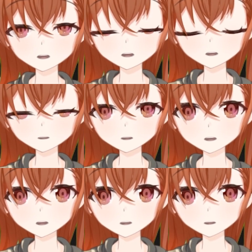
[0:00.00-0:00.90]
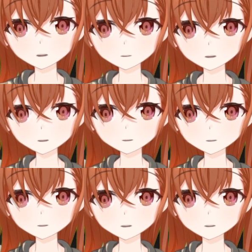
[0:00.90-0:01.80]
It goes in unexpected
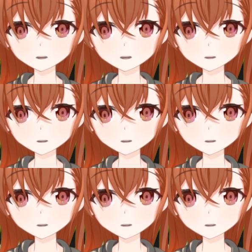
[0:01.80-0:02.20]
directions,